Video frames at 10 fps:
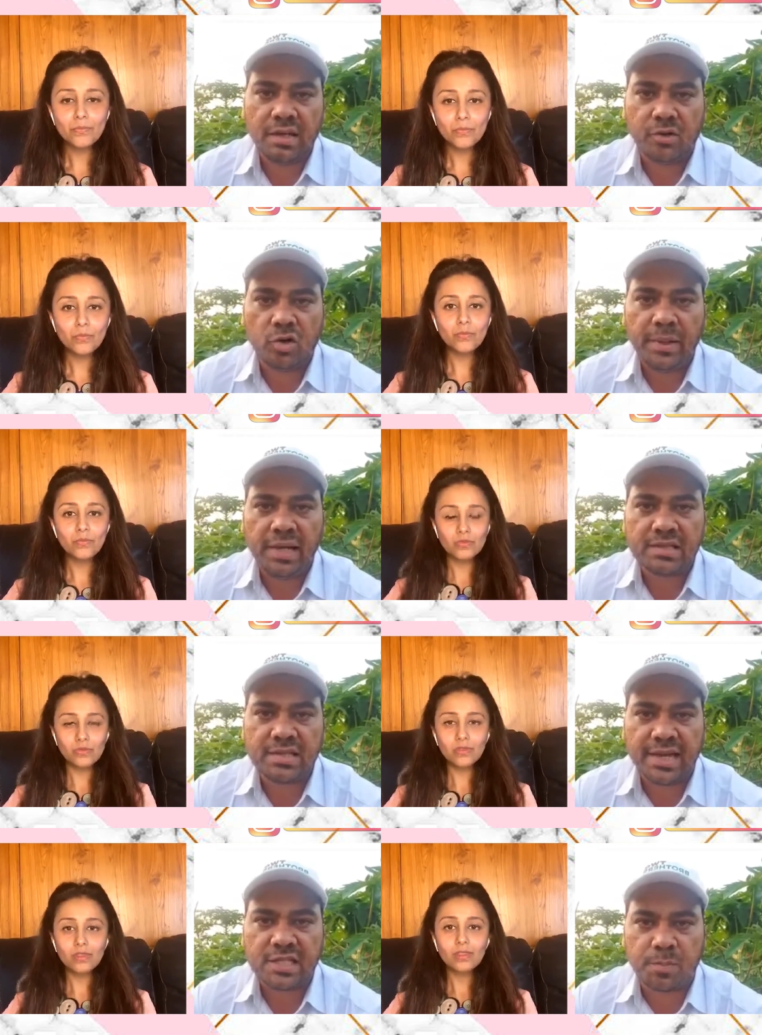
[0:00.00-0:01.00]
Speaker 1: It could be
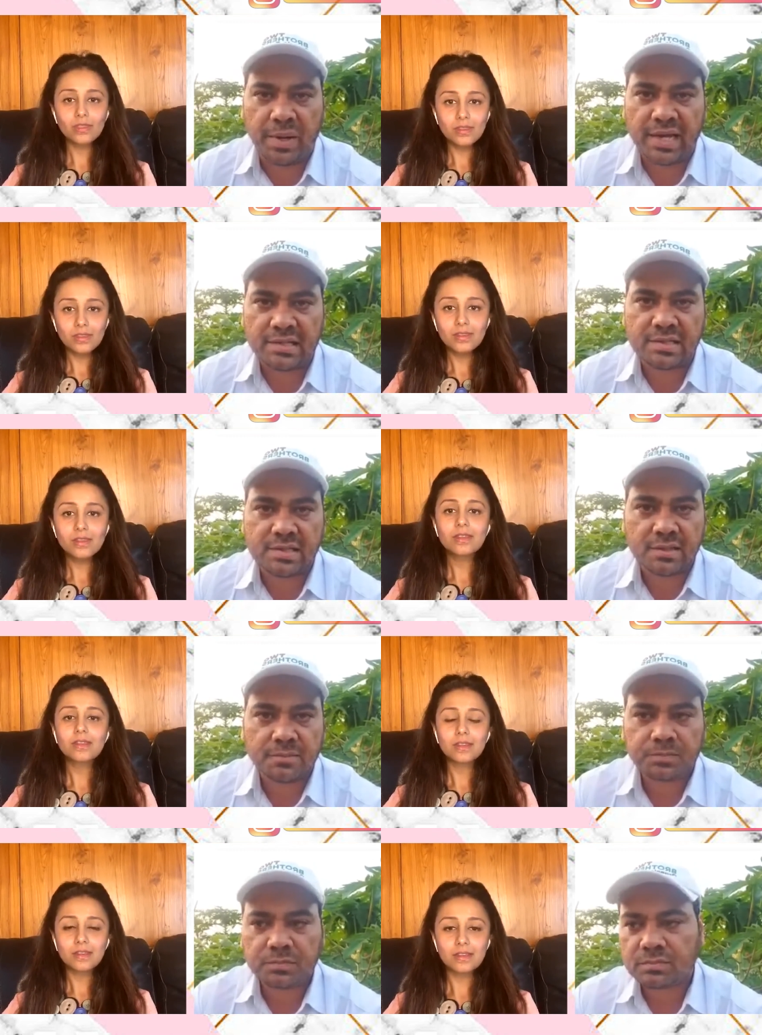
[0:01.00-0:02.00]
insects, pests,
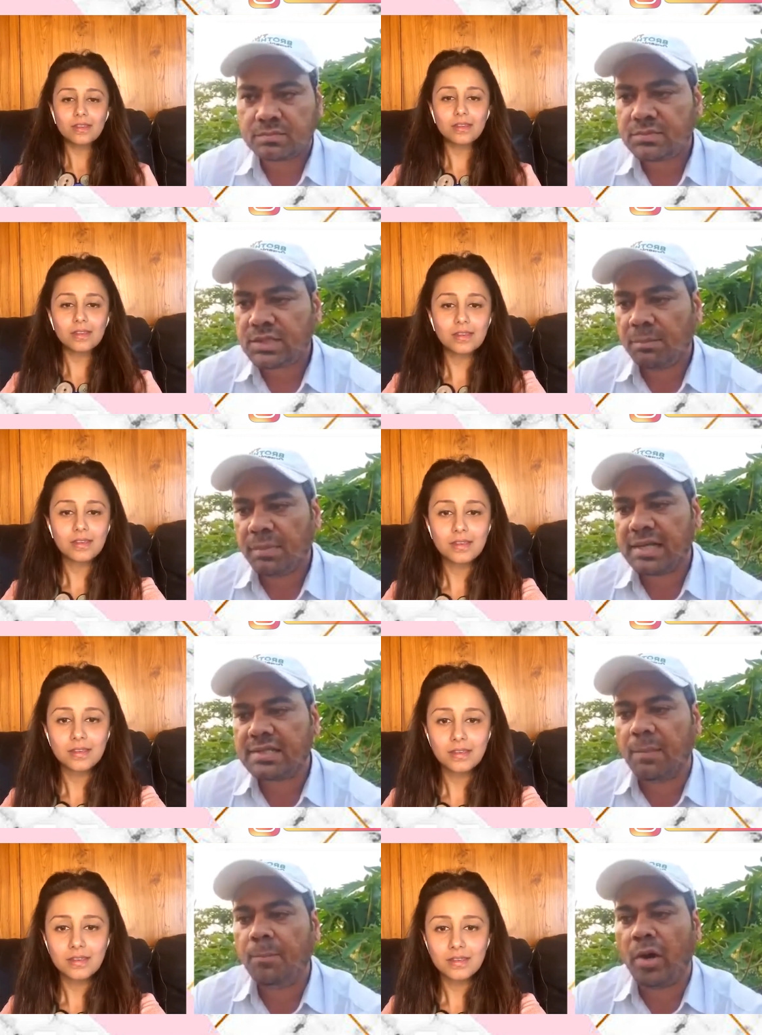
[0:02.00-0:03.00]
but at
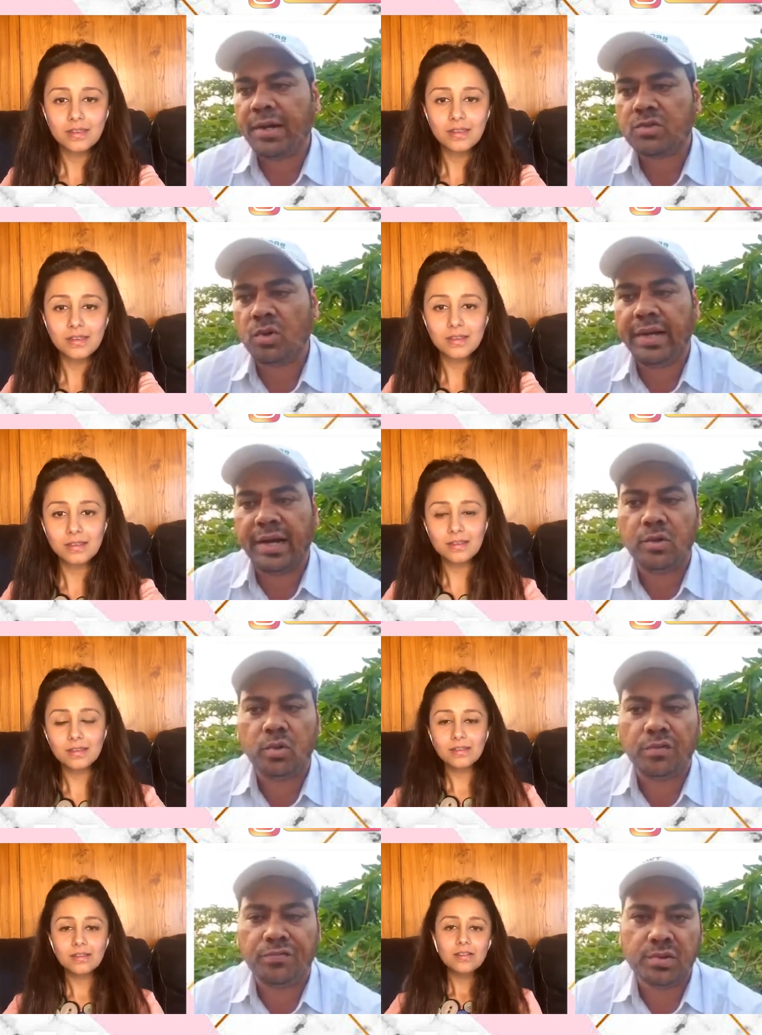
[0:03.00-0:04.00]
some point it's going to get
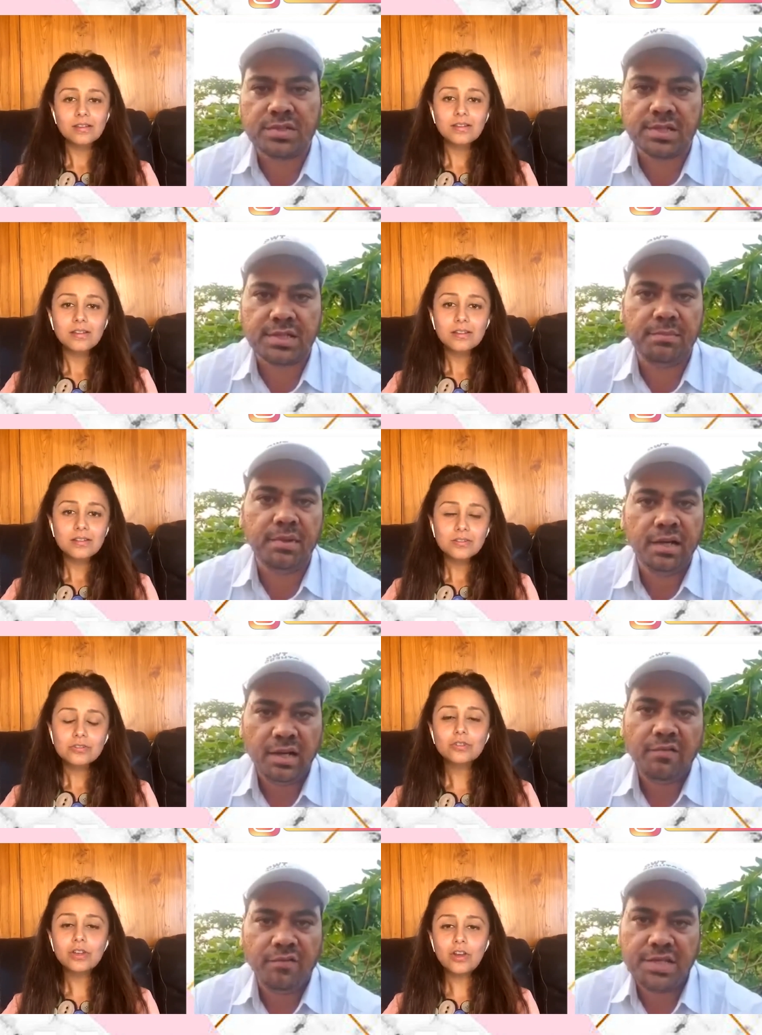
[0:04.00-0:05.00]
into your food system.
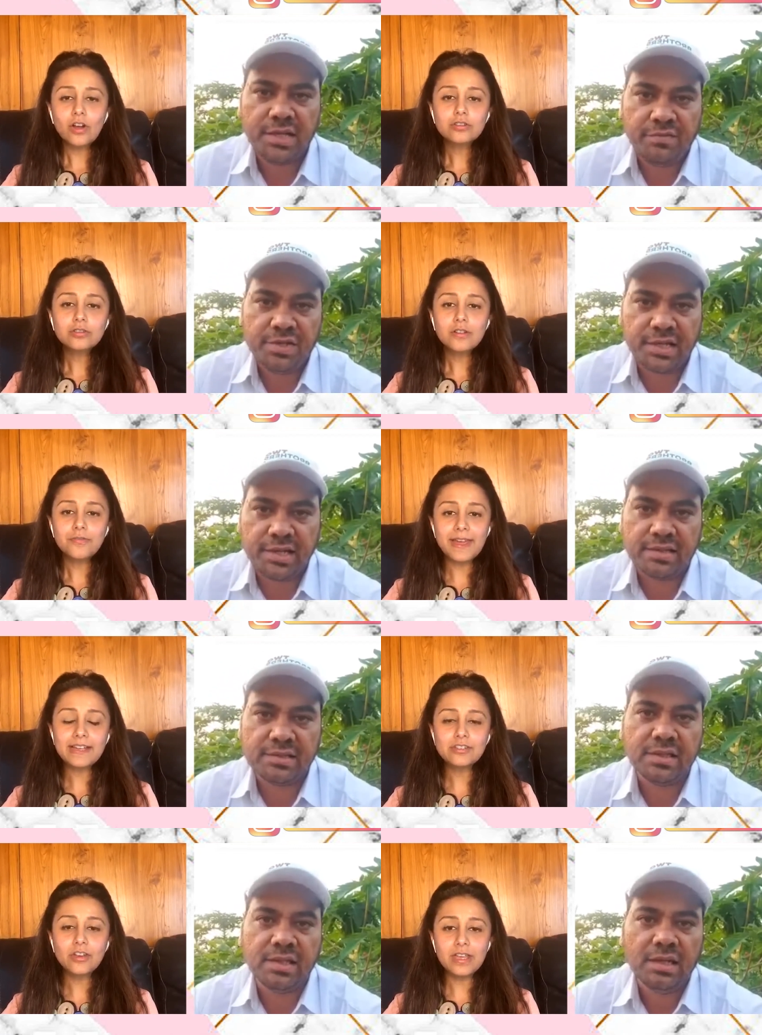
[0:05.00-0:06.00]
So which it also it, which
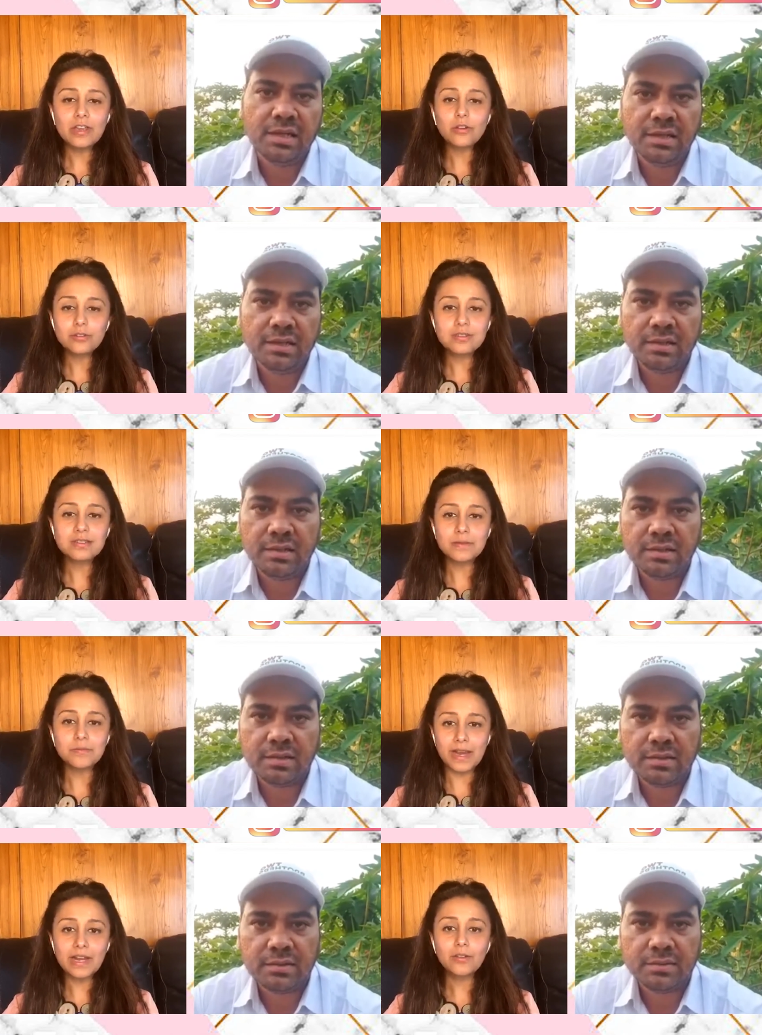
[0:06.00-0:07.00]
affects
Speaker 2: it your
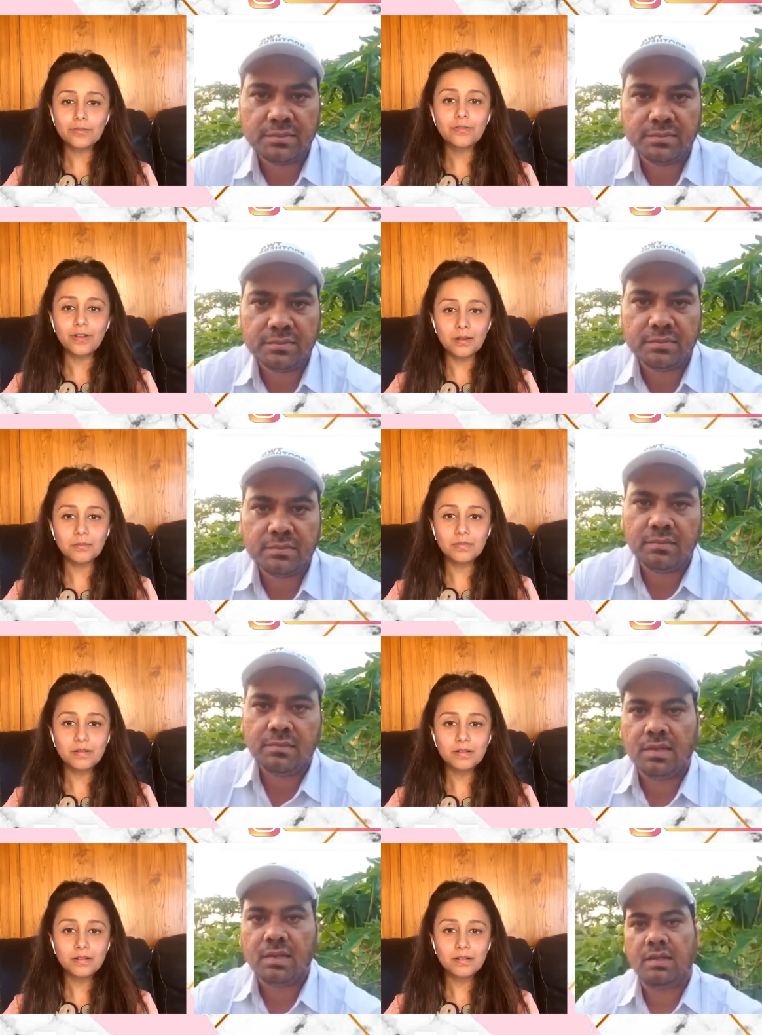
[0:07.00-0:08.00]
ecosystem, right, of the farm.
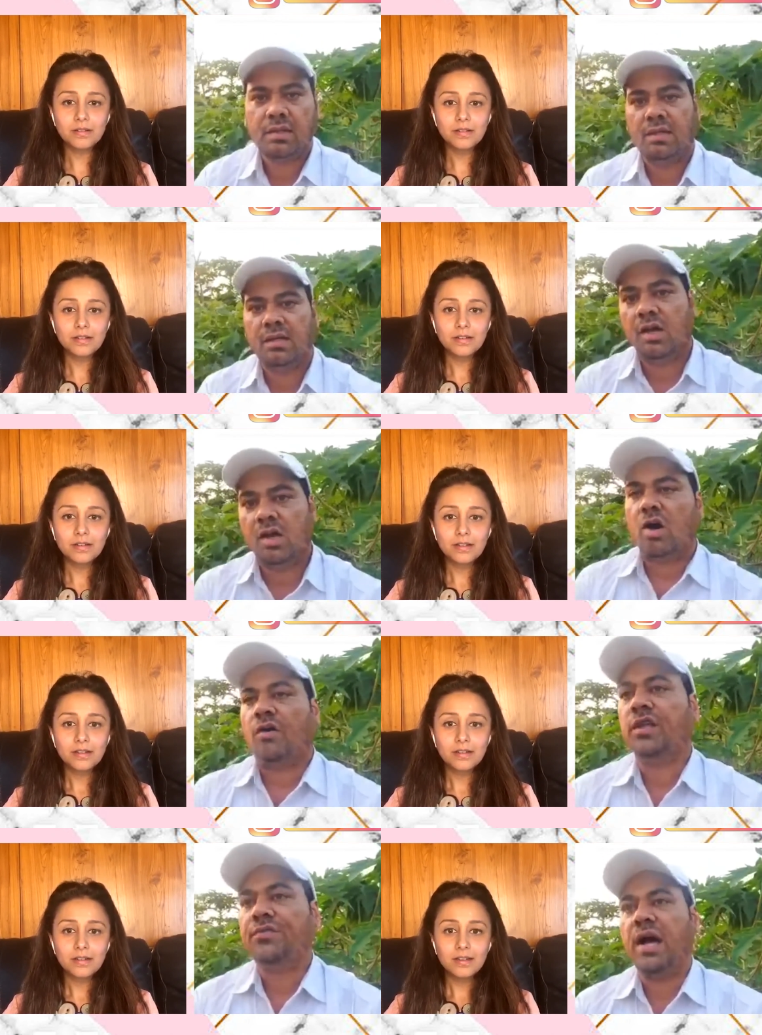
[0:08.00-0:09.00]

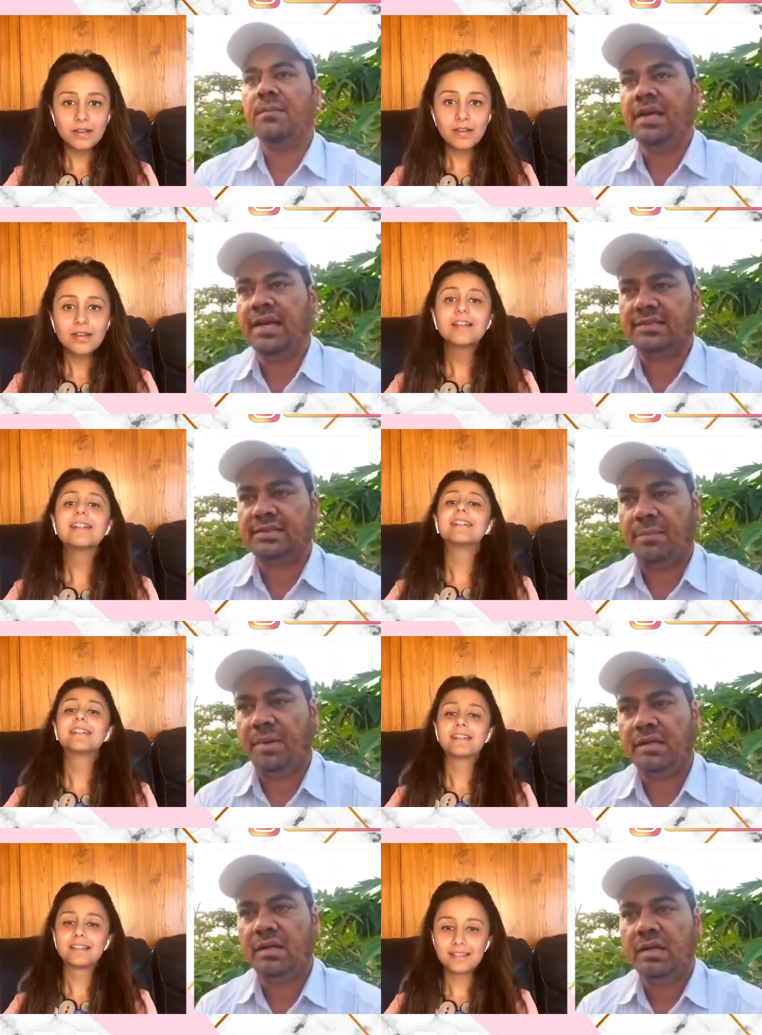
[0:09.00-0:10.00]
Speaker 1: Of the farm, yes. I
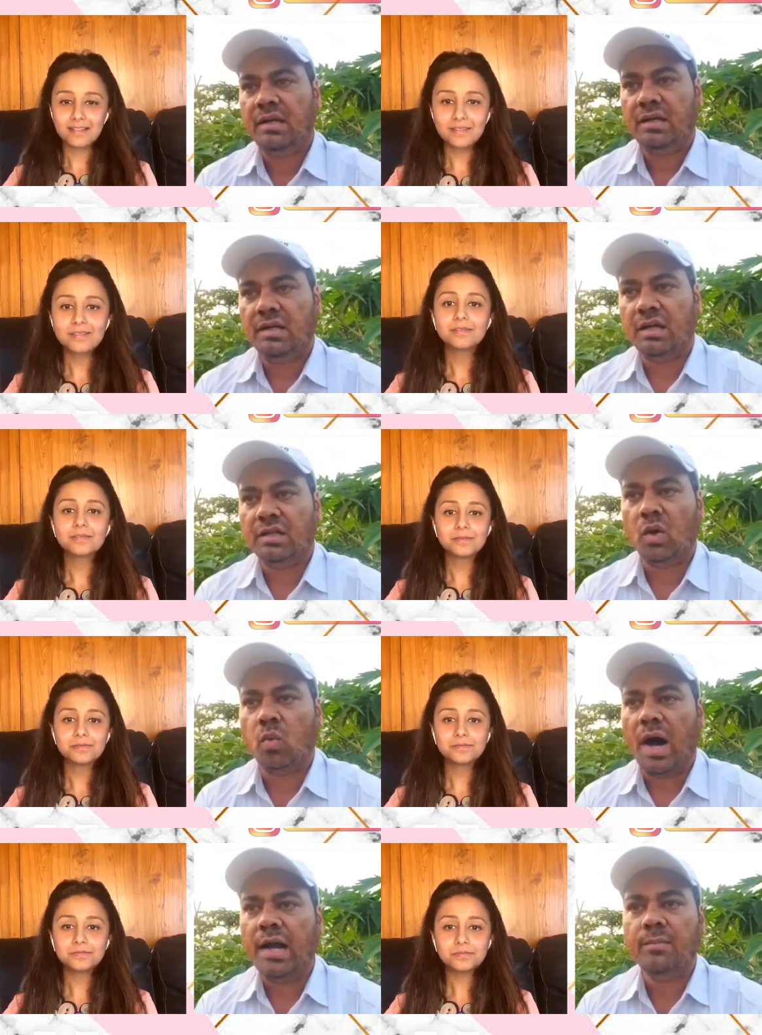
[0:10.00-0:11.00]
mean, uh, the
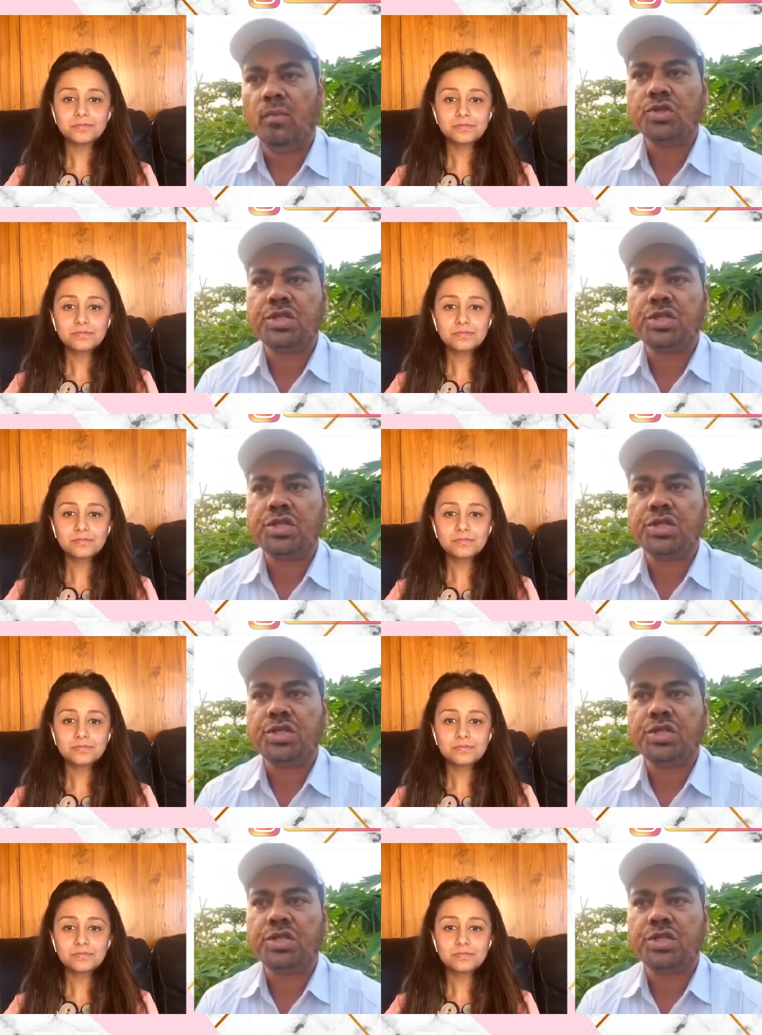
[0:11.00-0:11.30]
one most